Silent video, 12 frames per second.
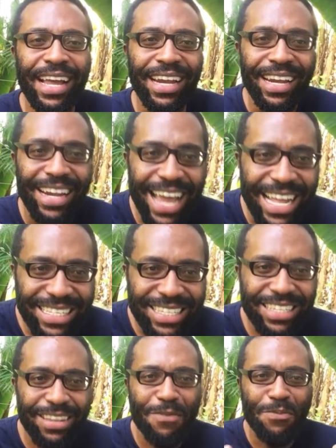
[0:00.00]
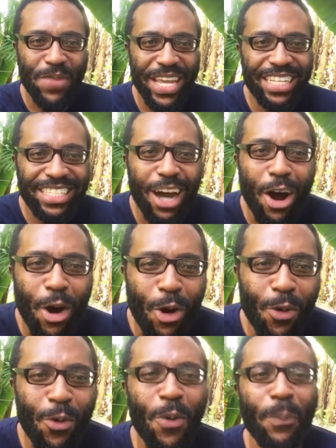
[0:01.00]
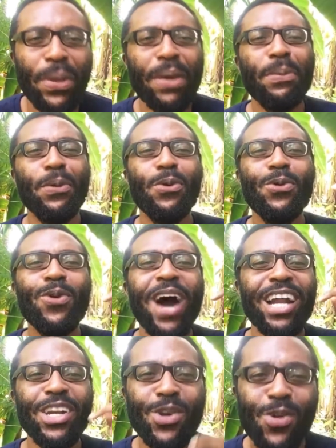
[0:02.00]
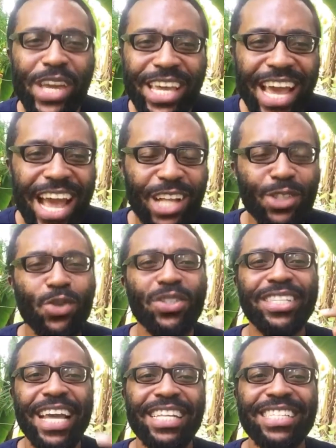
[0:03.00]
let me tell people who are new here to take